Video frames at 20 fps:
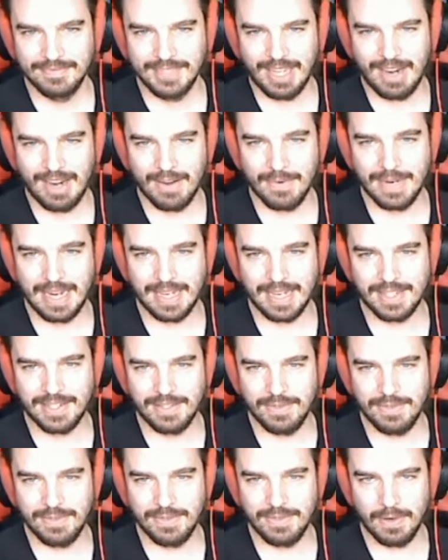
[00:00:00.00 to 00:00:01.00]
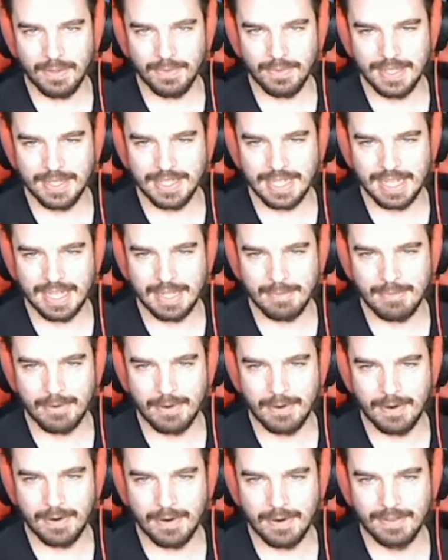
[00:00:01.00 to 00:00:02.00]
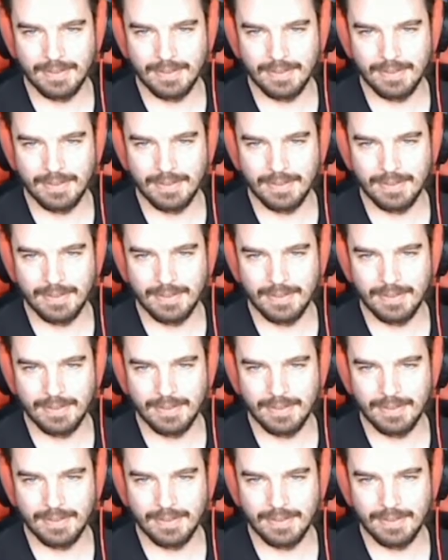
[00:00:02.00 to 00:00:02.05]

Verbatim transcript: All right, we got two gold ones on the board.